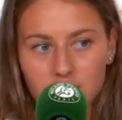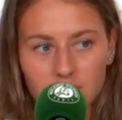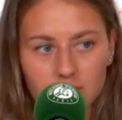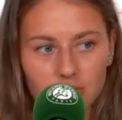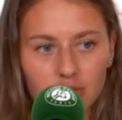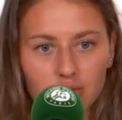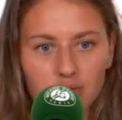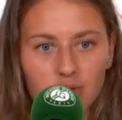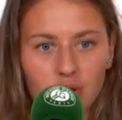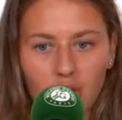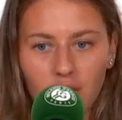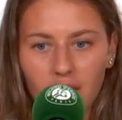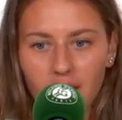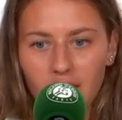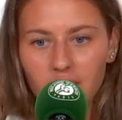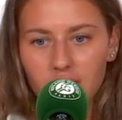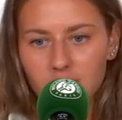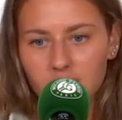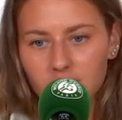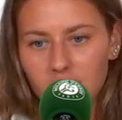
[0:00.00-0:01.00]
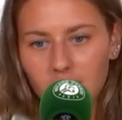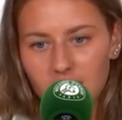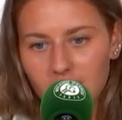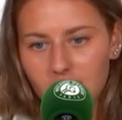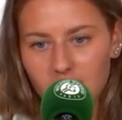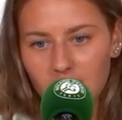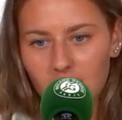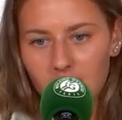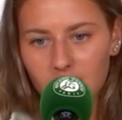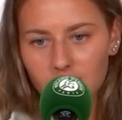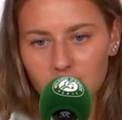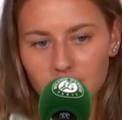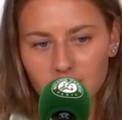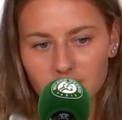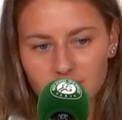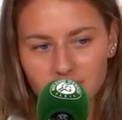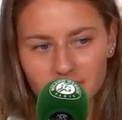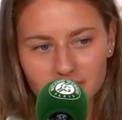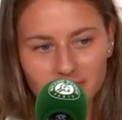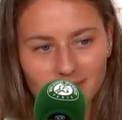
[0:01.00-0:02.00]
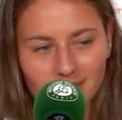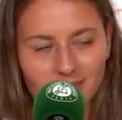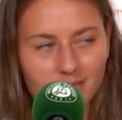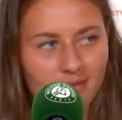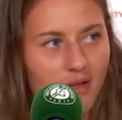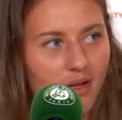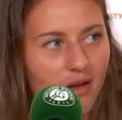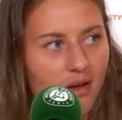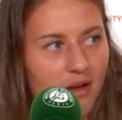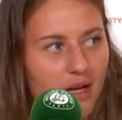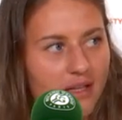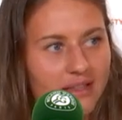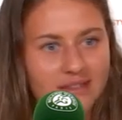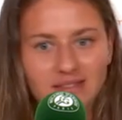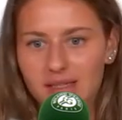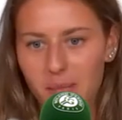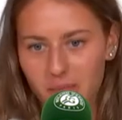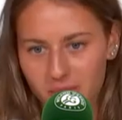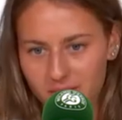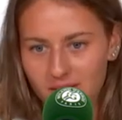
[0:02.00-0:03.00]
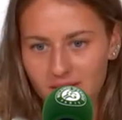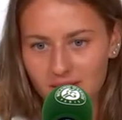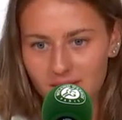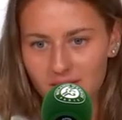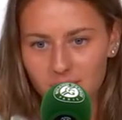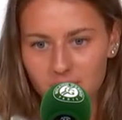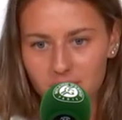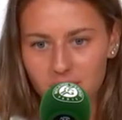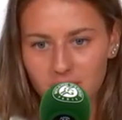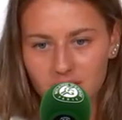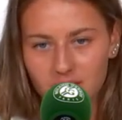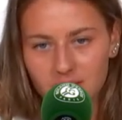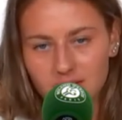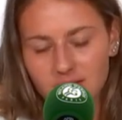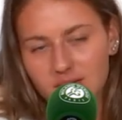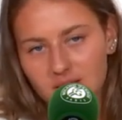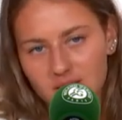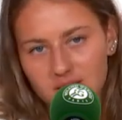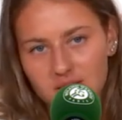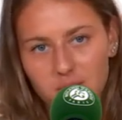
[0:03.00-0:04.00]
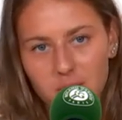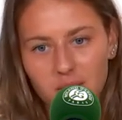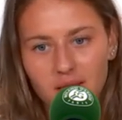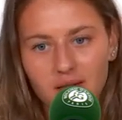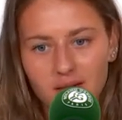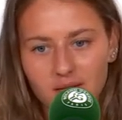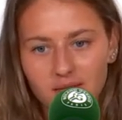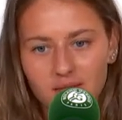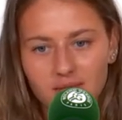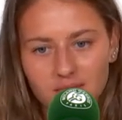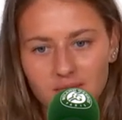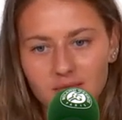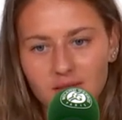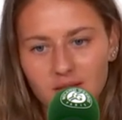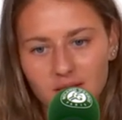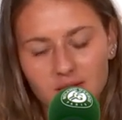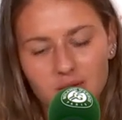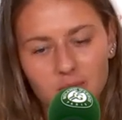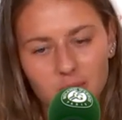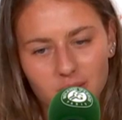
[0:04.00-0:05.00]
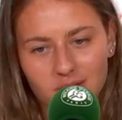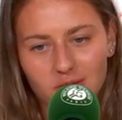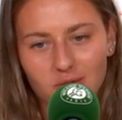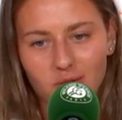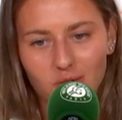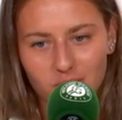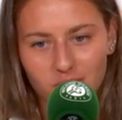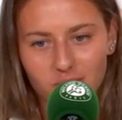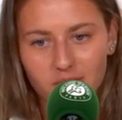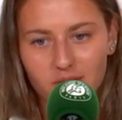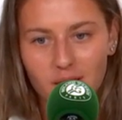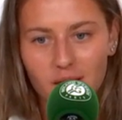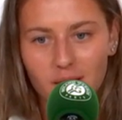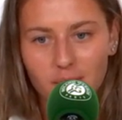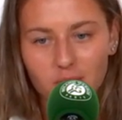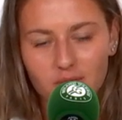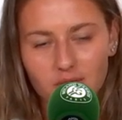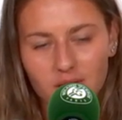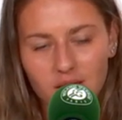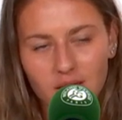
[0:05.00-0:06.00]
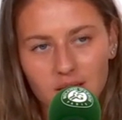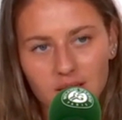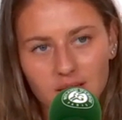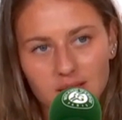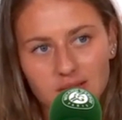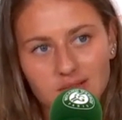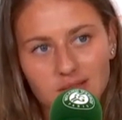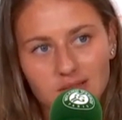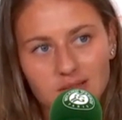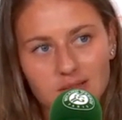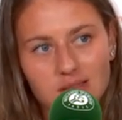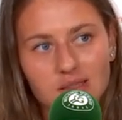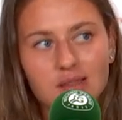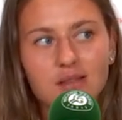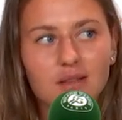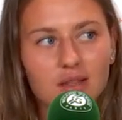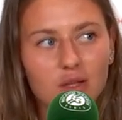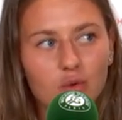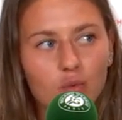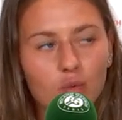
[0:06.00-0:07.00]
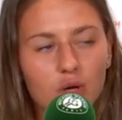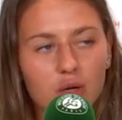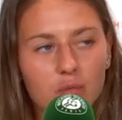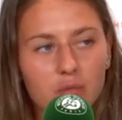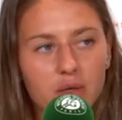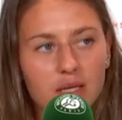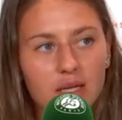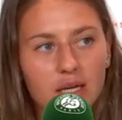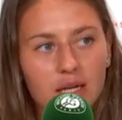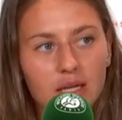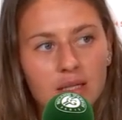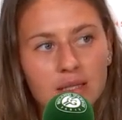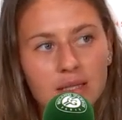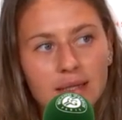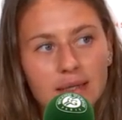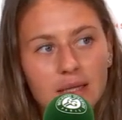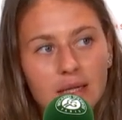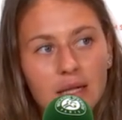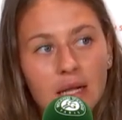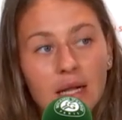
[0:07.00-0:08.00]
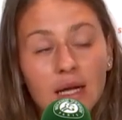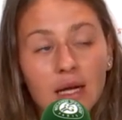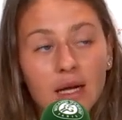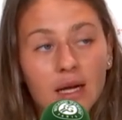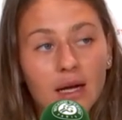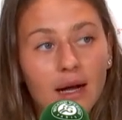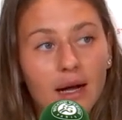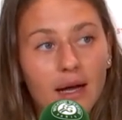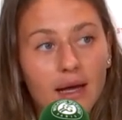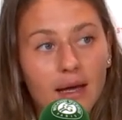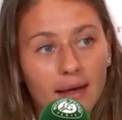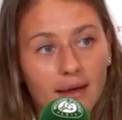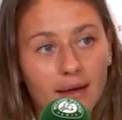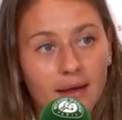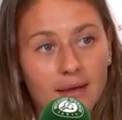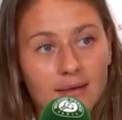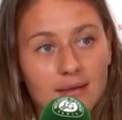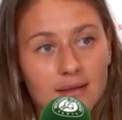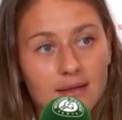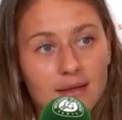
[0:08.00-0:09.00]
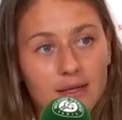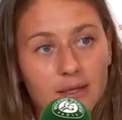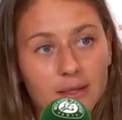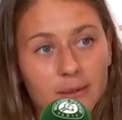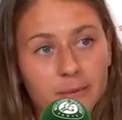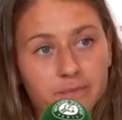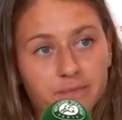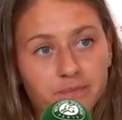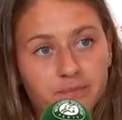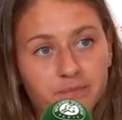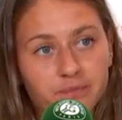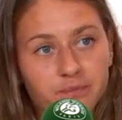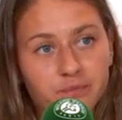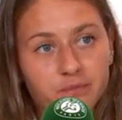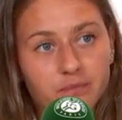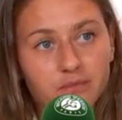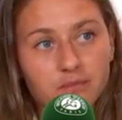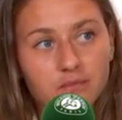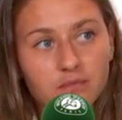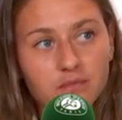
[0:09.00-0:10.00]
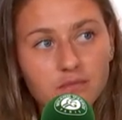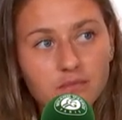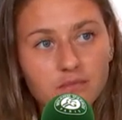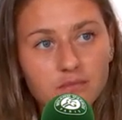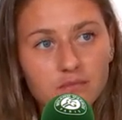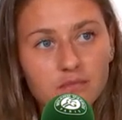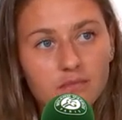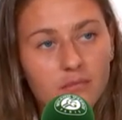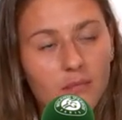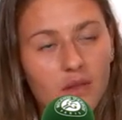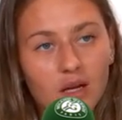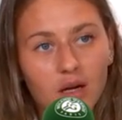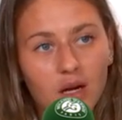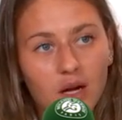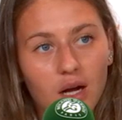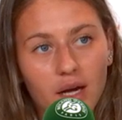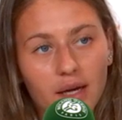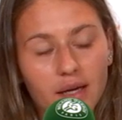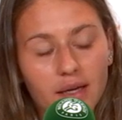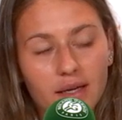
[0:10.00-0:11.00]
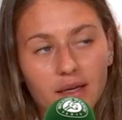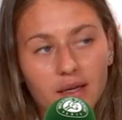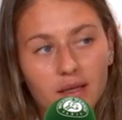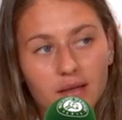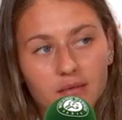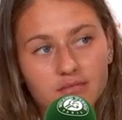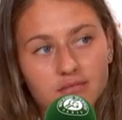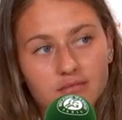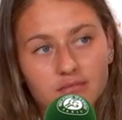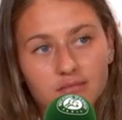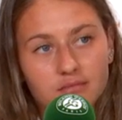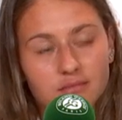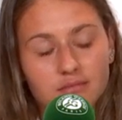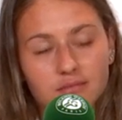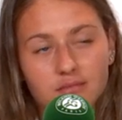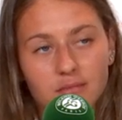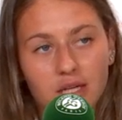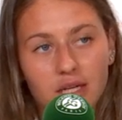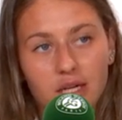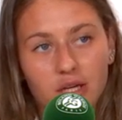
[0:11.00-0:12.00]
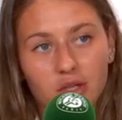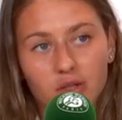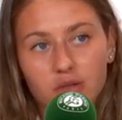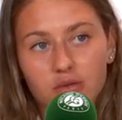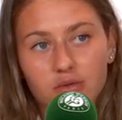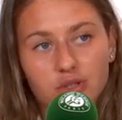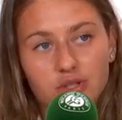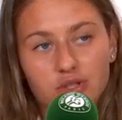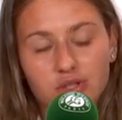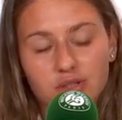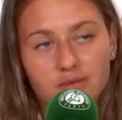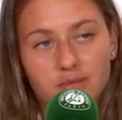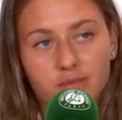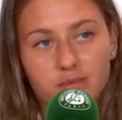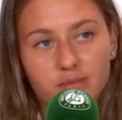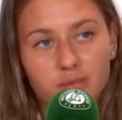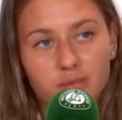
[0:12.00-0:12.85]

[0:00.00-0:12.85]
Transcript: look okay. Like, I will accept it, because it's been a lot of time already since the war began. And I don't know, it's just,